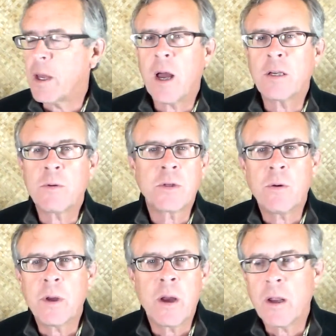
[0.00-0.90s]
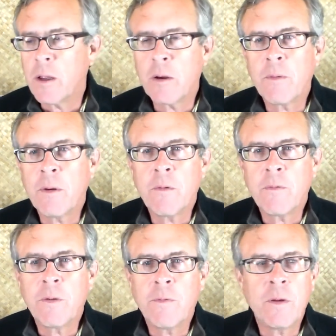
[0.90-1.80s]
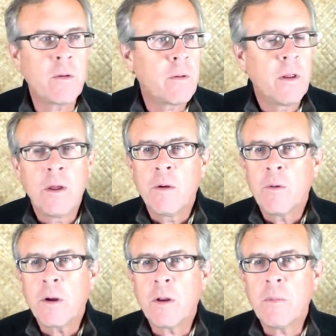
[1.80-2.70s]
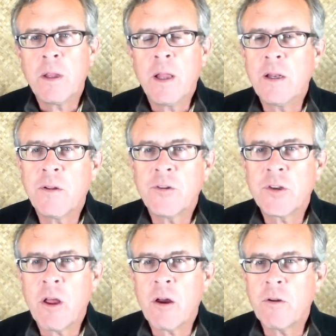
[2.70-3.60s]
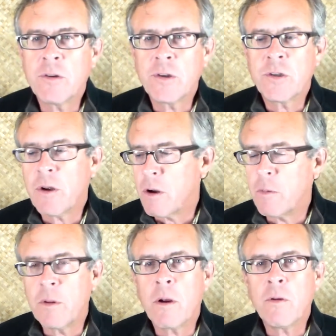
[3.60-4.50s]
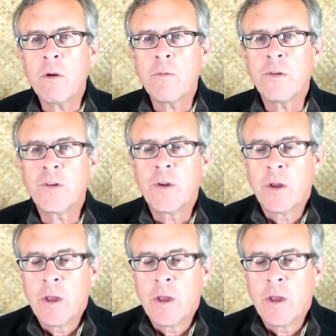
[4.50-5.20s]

my gosh, what's going on here? We, don't, we feel we're going to be led to the slaughter. This is terrible, and they're all nervous.